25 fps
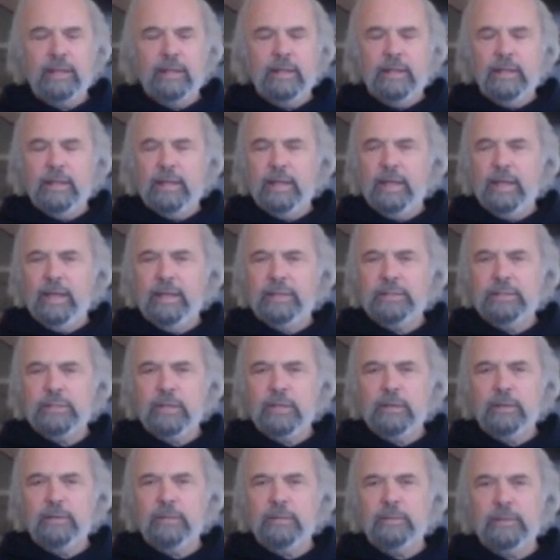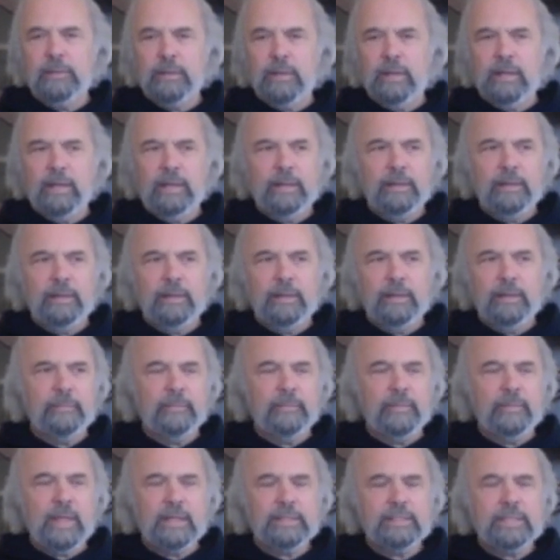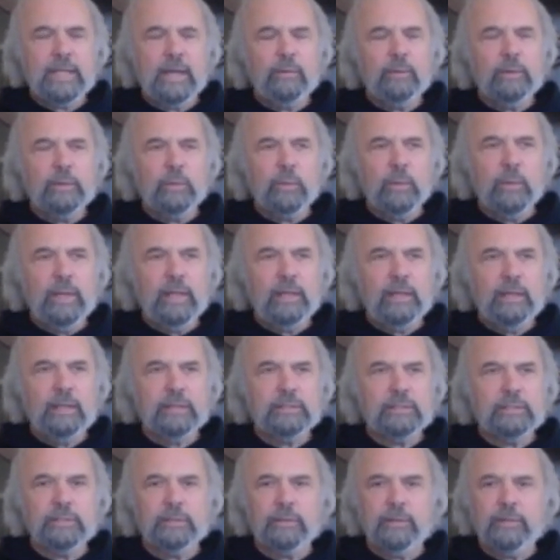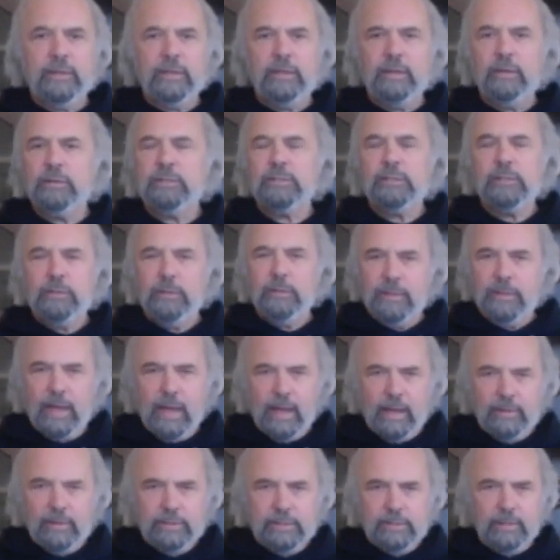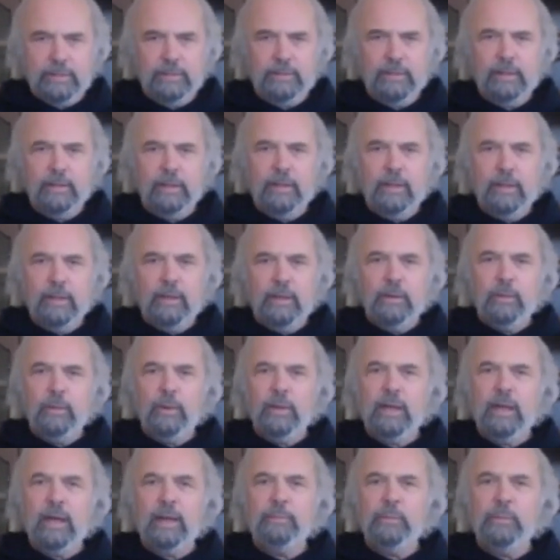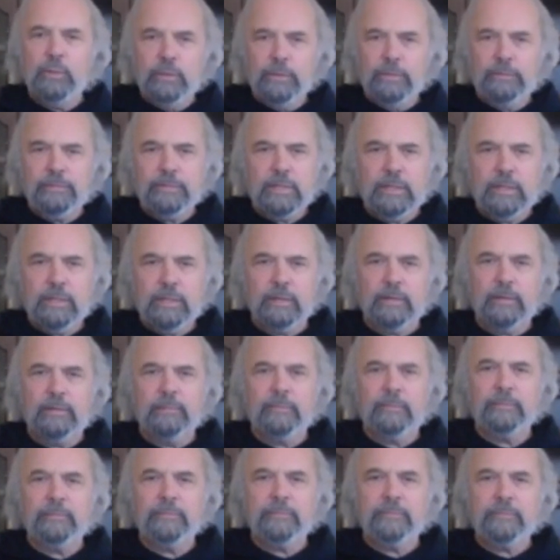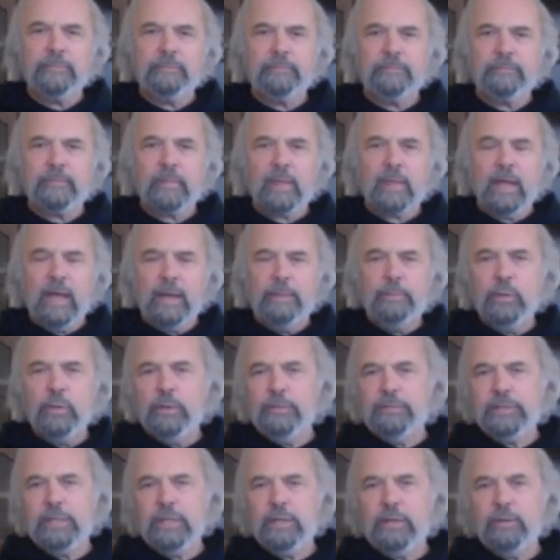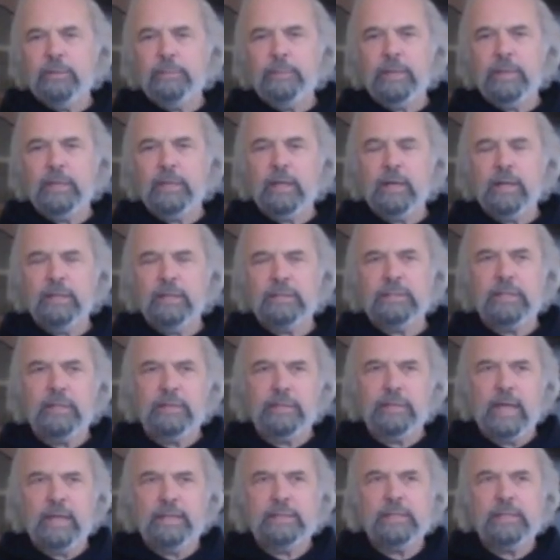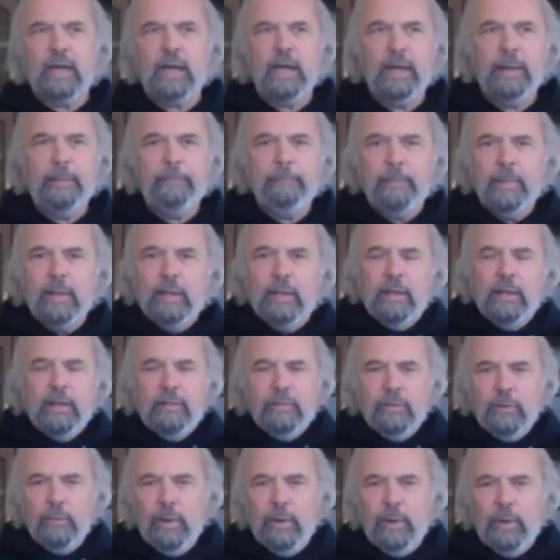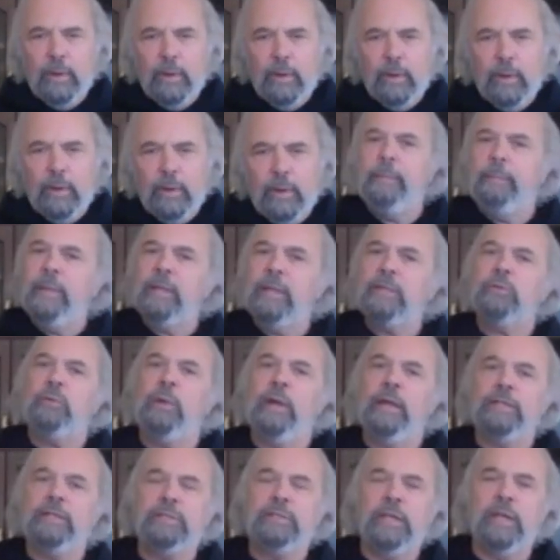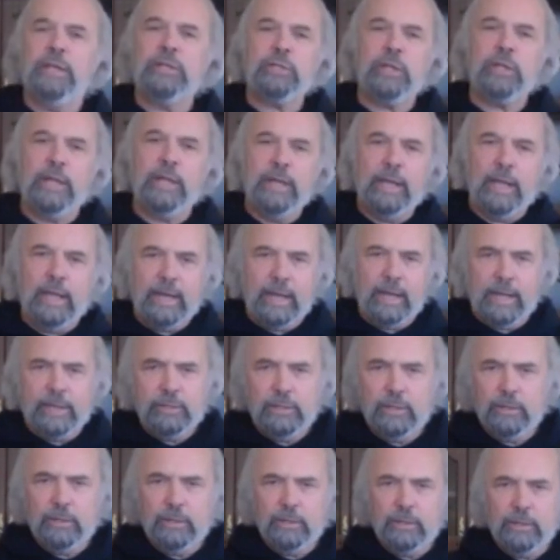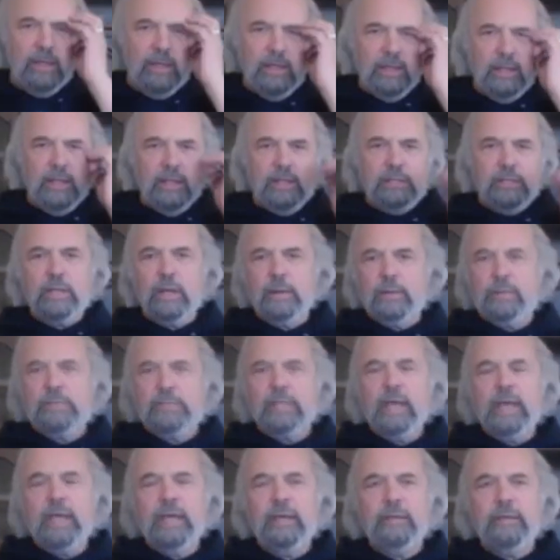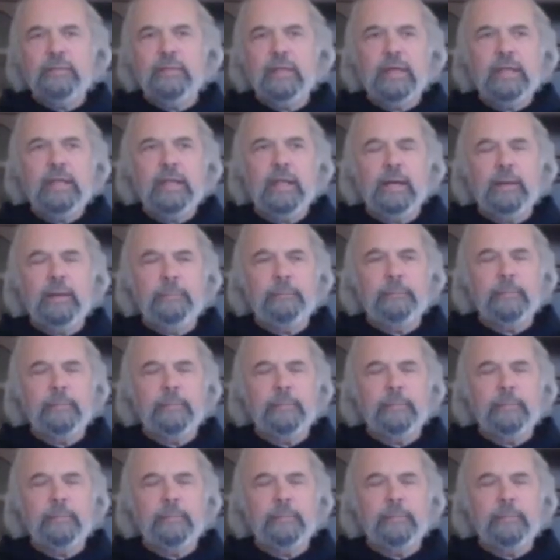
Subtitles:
And so that's how it went until the year 2000 when I moved here. I moved here because at that time the ranch was in a big transition, and I knew, so I was saying that